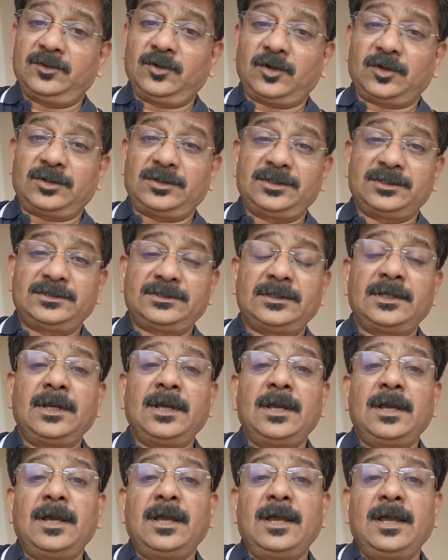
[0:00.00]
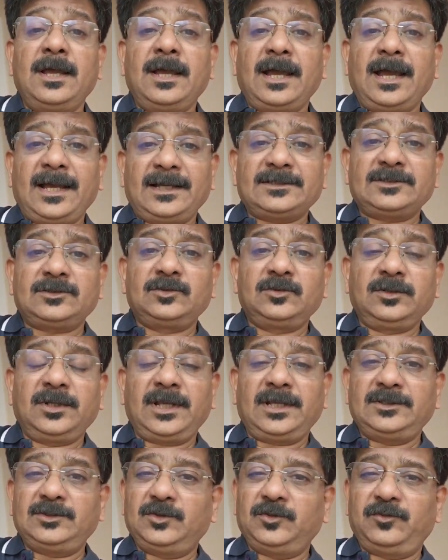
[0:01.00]
doctors as soon
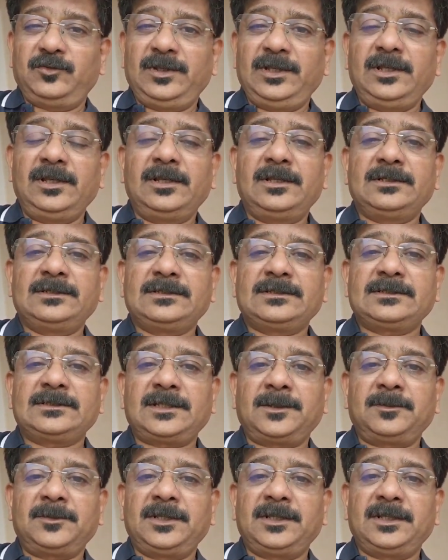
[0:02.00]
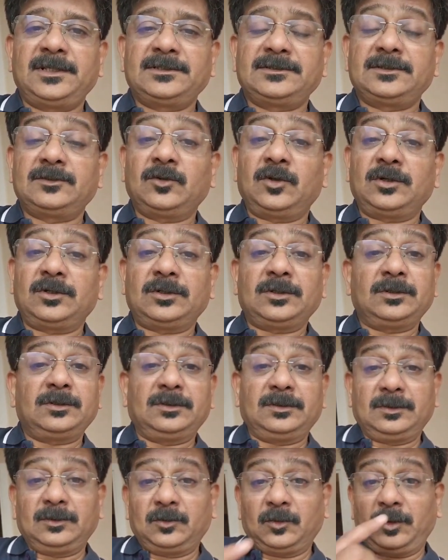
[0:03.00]
as you feel something is not
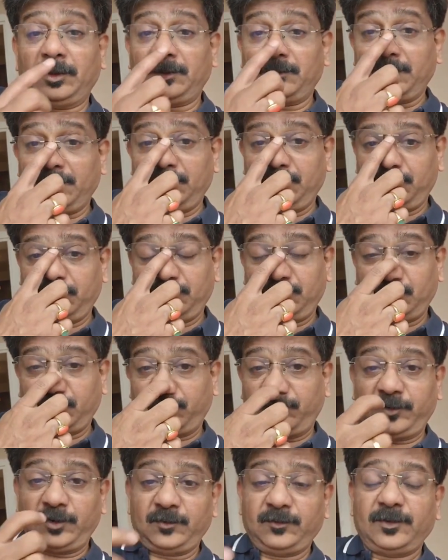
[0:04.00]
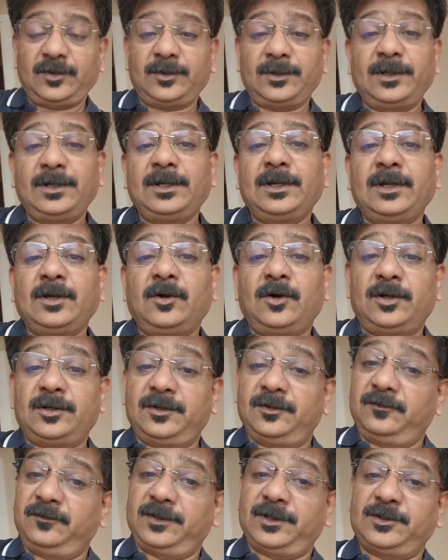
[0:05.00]
going right with your fever or
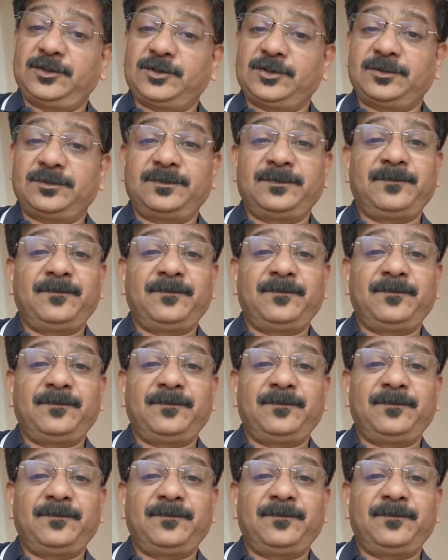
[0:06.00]
infection.